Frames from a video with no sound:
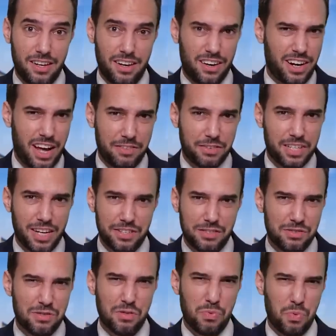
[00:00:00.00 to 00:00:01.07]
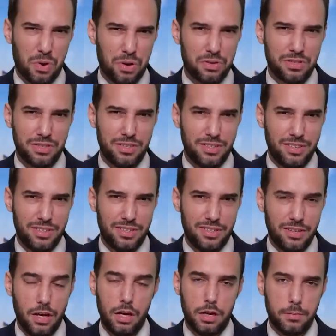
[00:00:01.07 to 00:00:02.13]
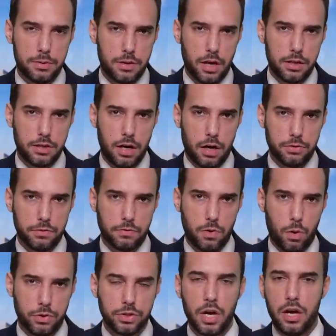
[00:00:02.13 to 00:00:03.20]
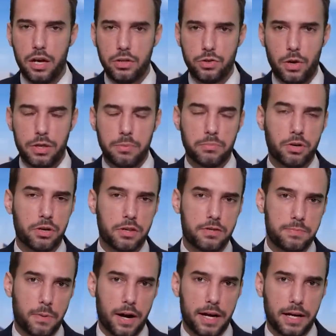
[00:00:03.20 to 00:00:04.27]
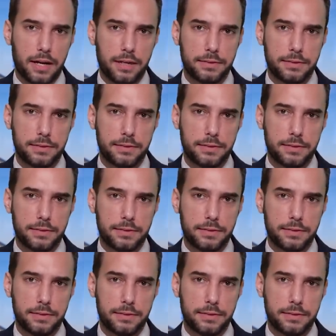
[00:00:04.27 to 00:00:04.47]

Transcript: Aren't advertisers the worst? Besides ours, of course. Enjoy them during this break.